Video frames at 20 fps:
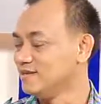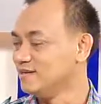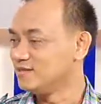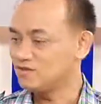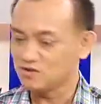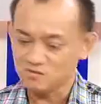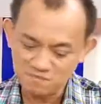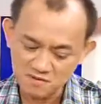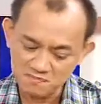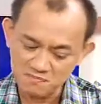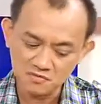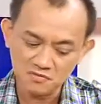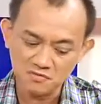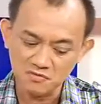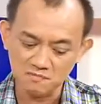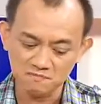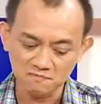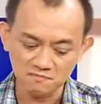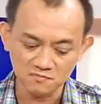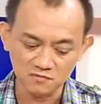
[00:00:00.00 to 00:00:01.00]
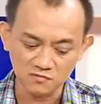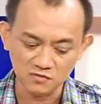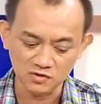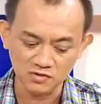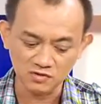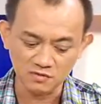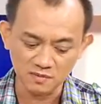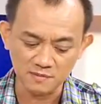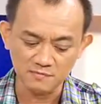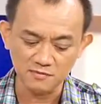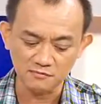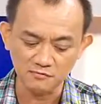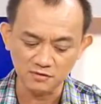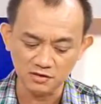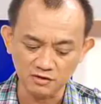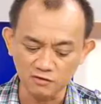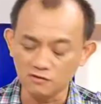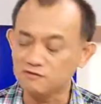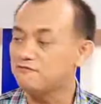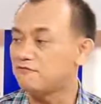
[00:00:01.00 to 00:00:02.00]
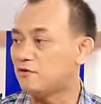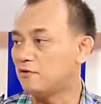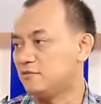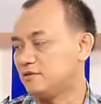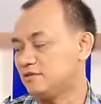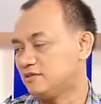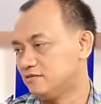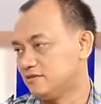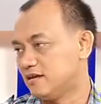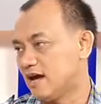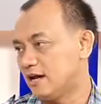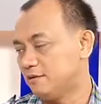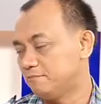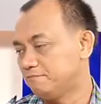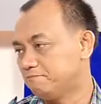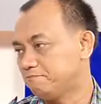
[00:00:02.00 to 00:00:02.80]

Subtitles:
So people would look forward to that.